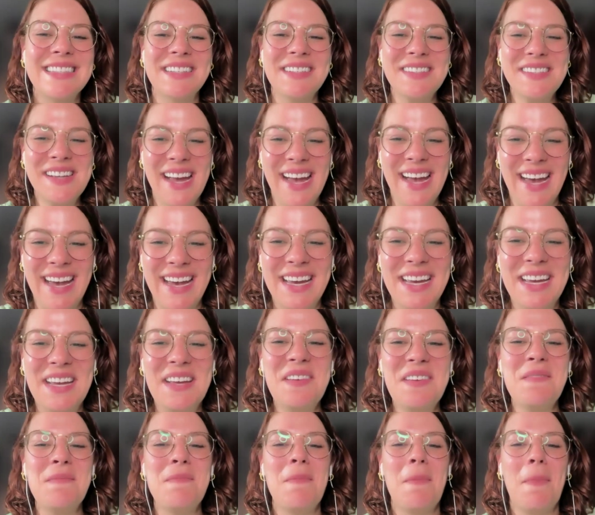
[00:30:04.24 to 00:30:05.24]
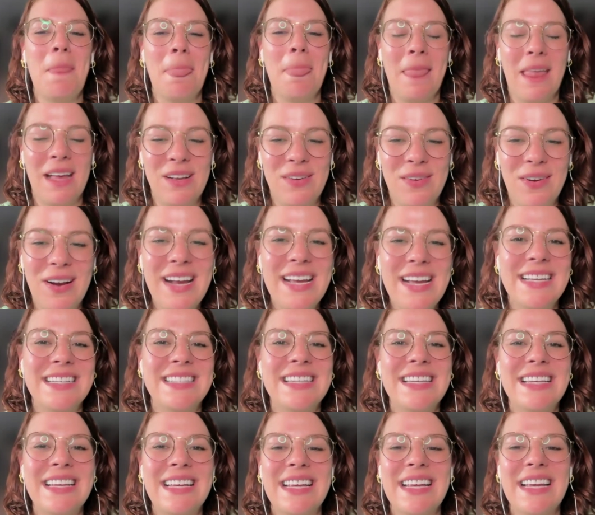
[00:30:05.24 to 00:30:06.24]
Okay.
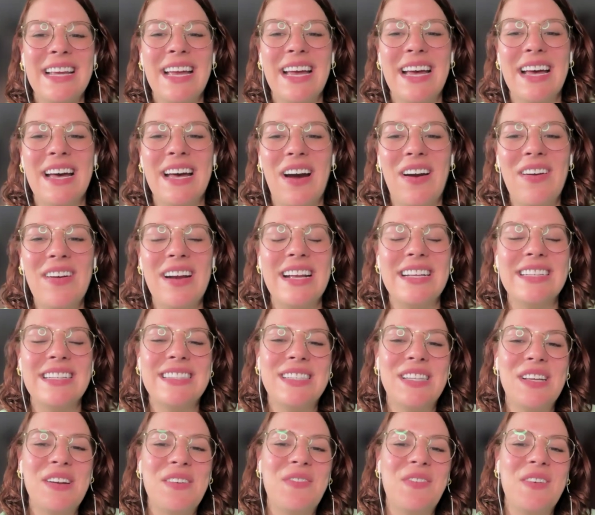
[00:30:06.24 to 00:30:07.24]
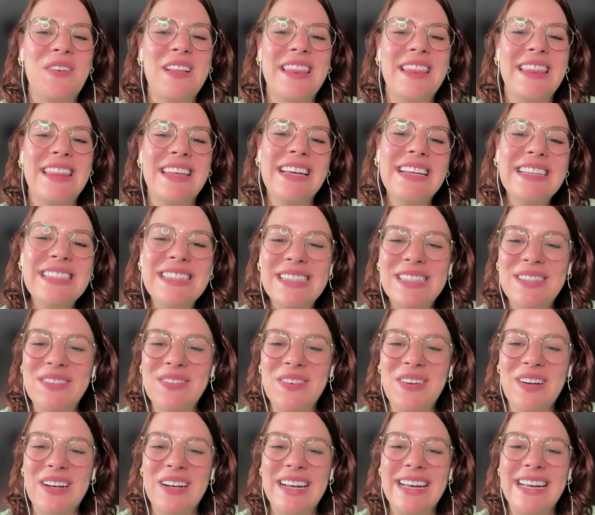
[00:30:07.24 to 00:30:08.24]
Great. All right. So for this
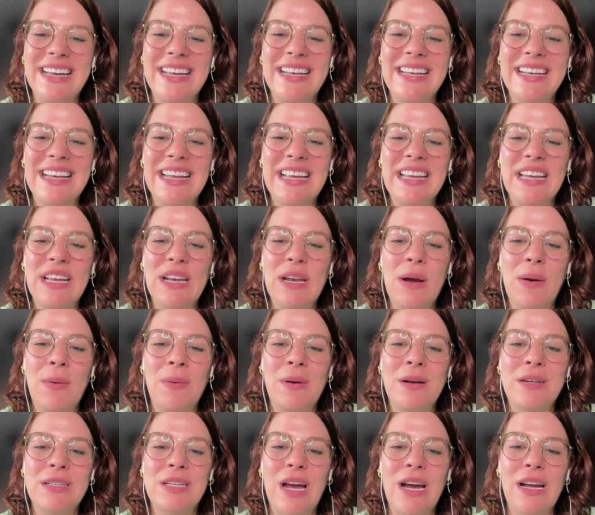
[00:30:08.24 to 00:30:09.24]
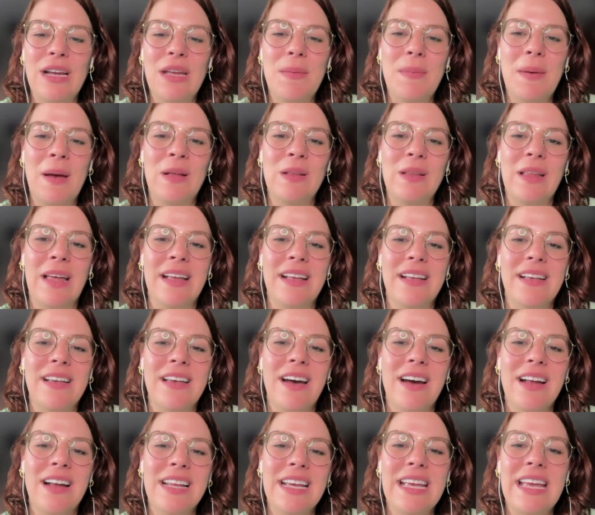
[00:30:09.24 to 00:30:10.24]
one, we're talking about like
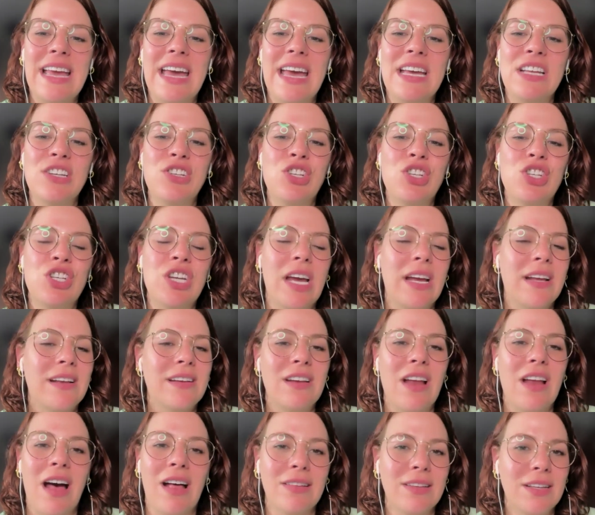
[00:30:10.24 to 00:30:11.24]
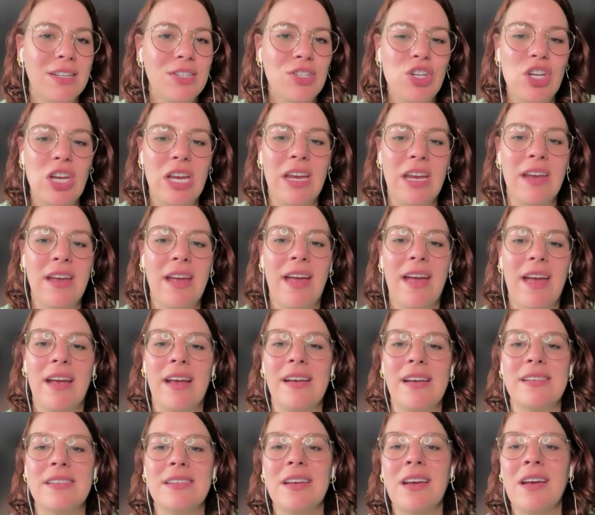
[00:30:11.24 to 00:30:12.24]
cutting edge technology
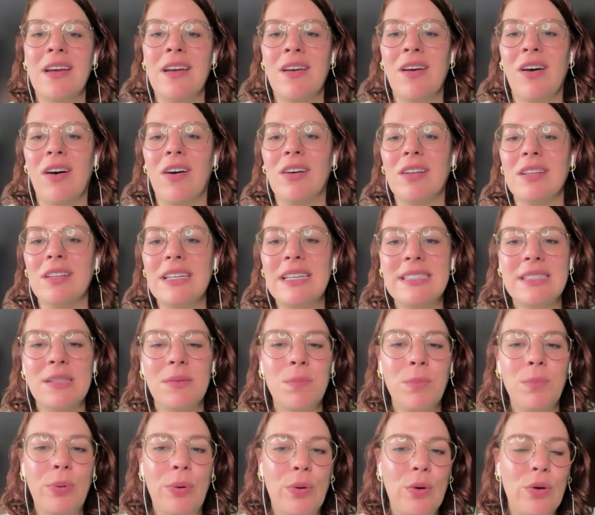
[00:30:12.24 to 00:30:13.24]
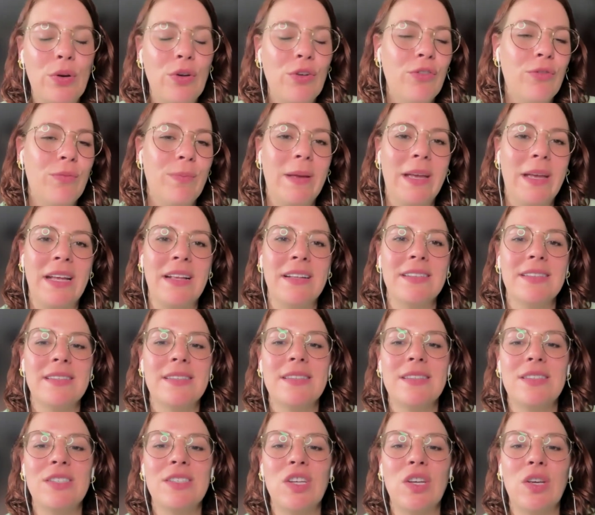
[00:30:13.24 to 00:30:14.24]
and all these
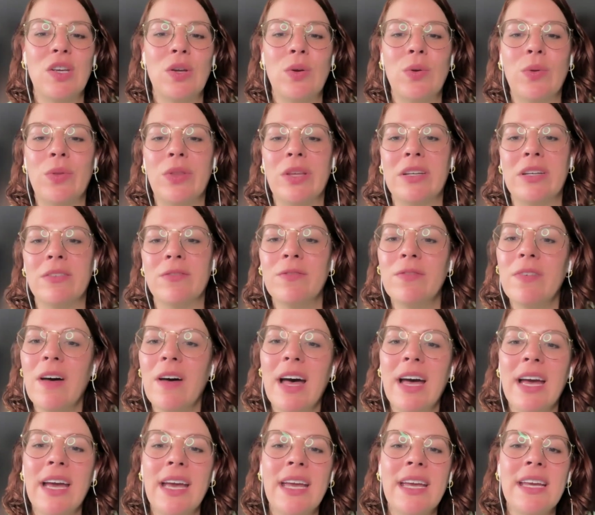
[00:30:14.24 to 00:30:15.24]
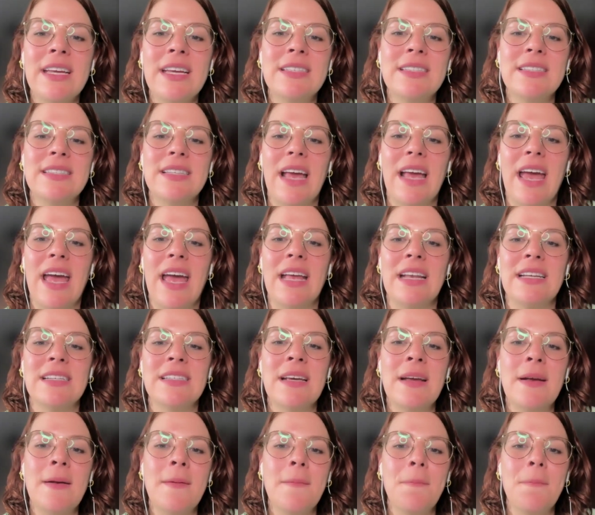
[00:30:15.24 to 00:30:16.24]
improvements to the device.
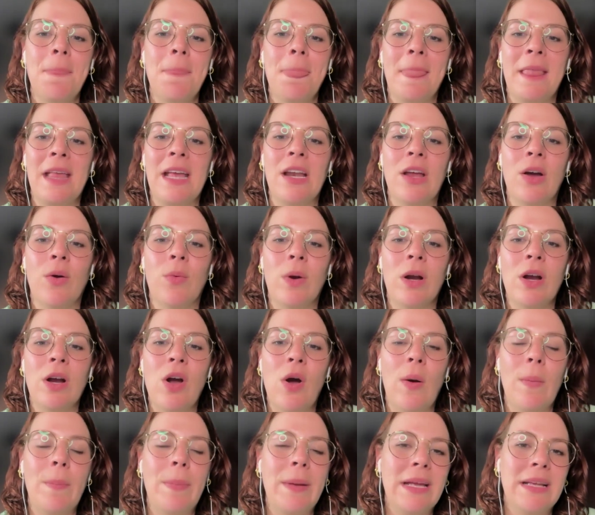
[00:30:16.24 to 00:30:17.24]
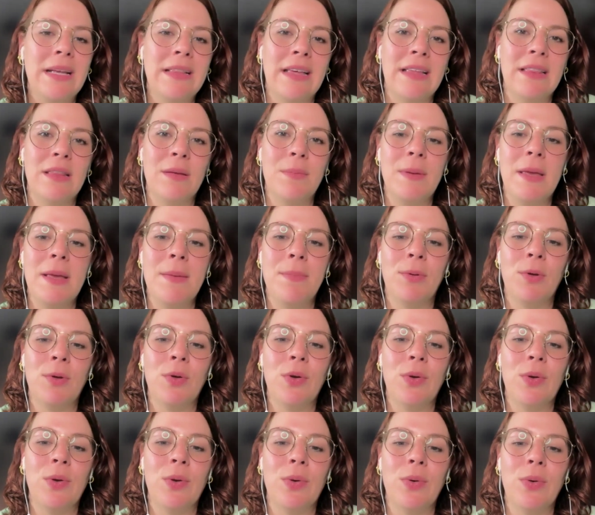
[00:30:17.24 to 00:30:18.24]
And, we're hoping that the
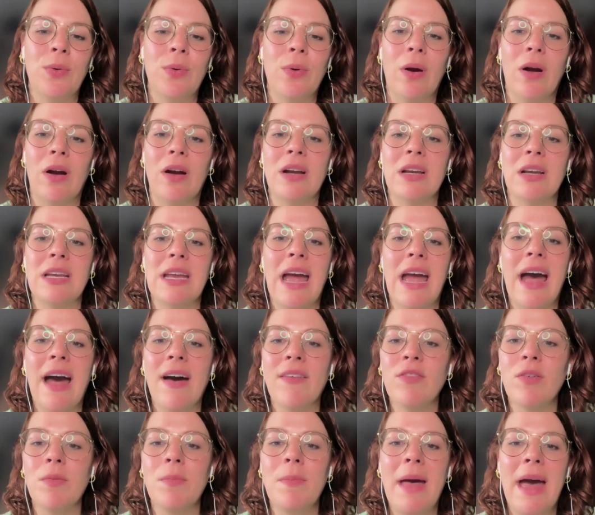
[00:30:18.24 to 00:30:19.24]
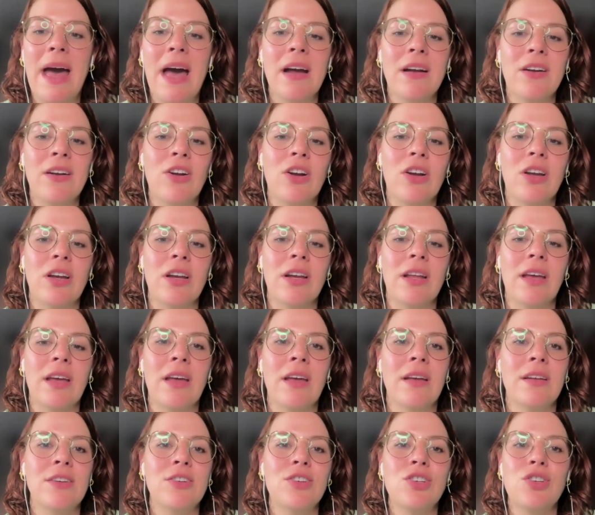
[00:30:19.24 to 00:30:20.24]
people who already have a Mac are going
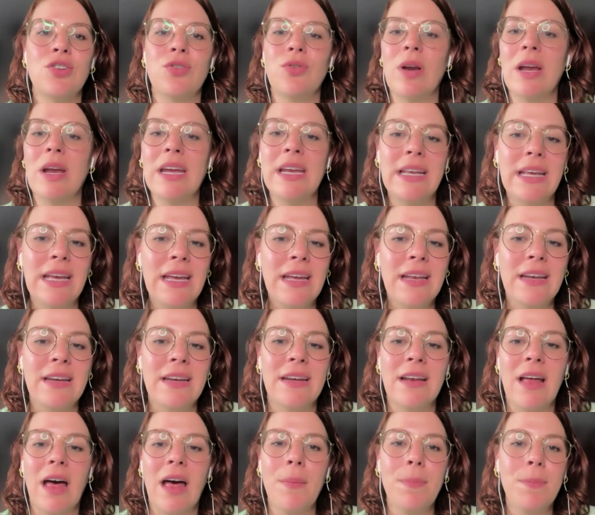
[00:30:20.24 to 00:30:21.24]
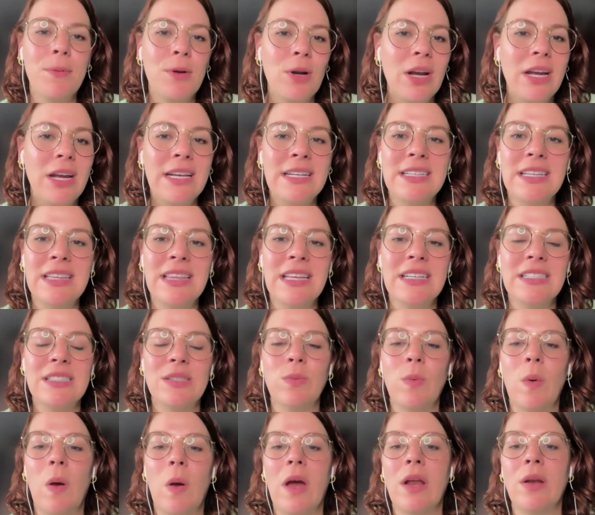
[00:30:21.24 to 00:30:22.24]
to trade in and upgrade to
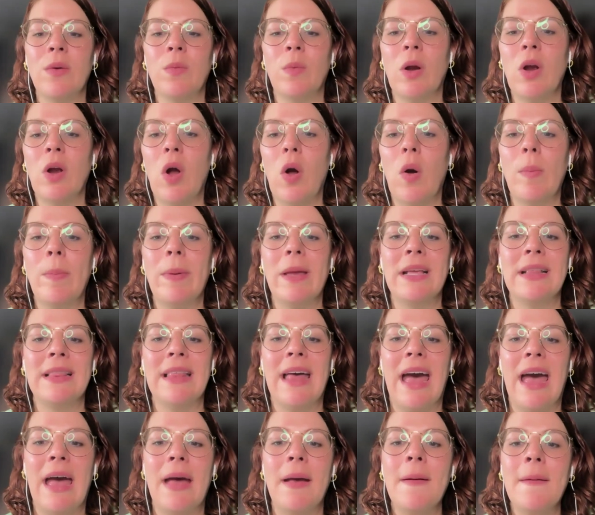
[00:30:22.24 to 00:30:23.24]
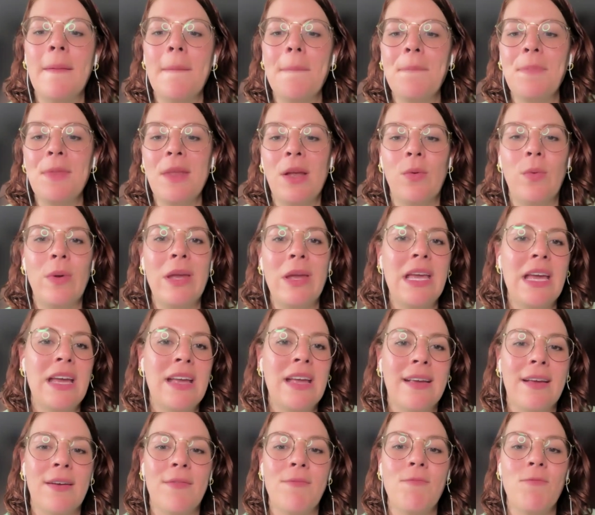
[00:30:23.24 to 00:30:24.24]
this one. We're hoping that we
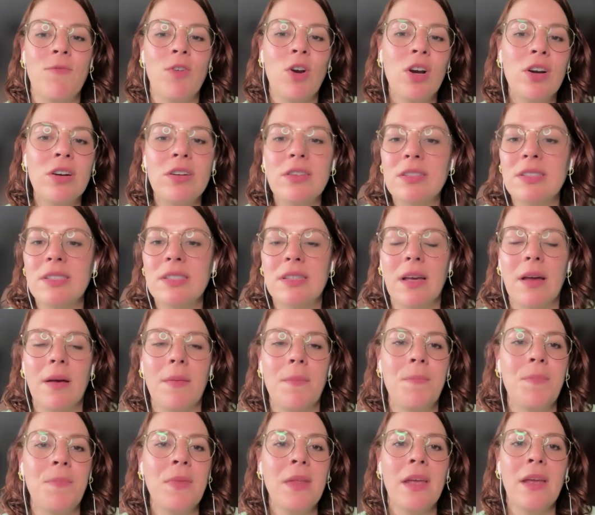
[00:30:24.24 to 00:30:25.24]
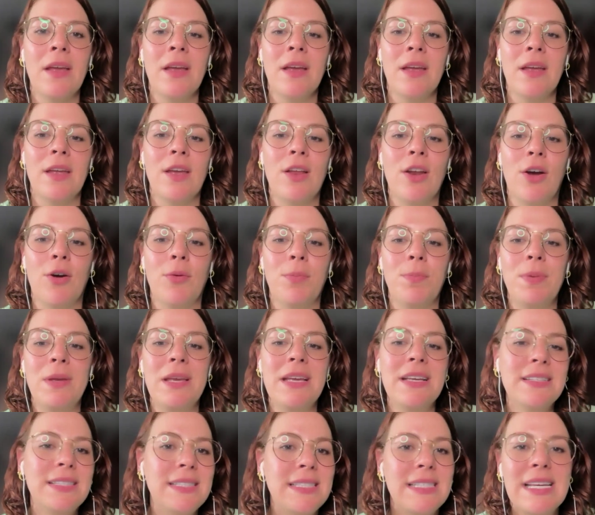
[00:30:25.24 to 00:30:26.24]
can convert some,
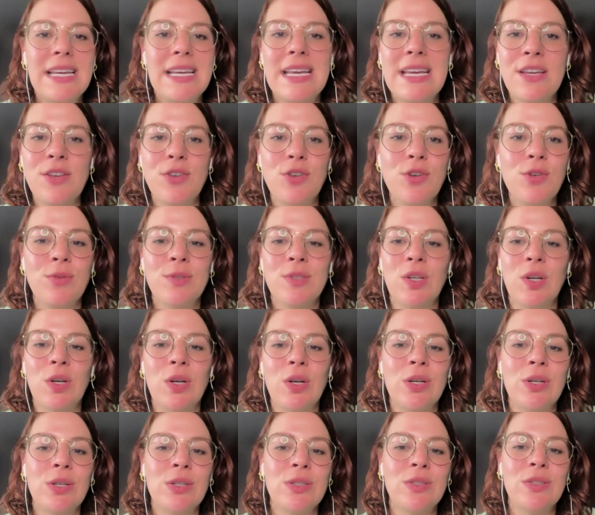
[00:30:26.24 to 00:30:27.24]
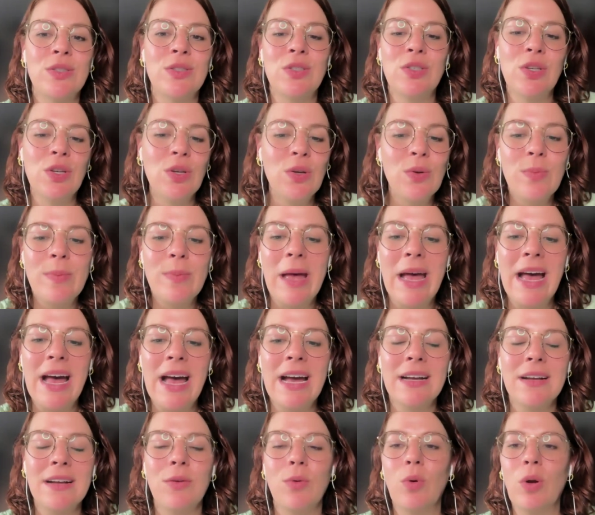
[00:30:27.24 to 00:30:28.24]
PC users to
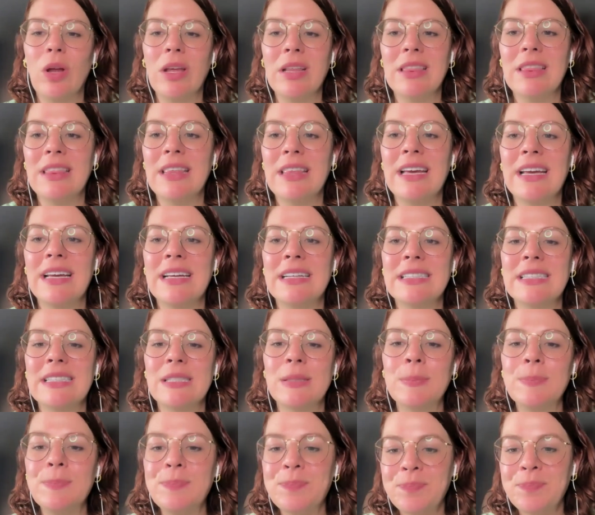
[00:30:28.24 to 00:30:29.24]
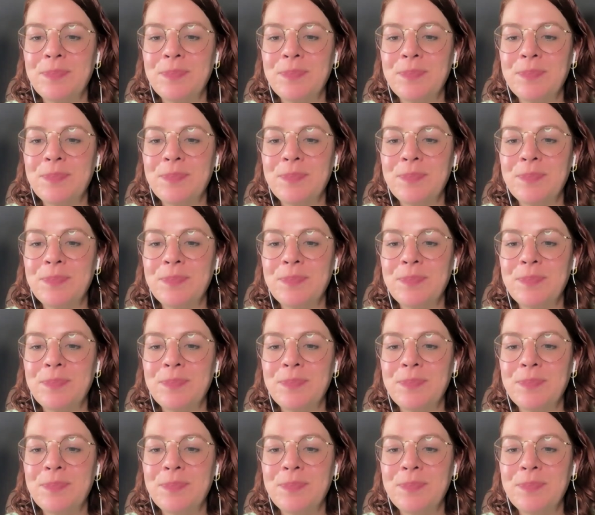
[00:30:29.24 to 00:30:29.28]
Mac with this.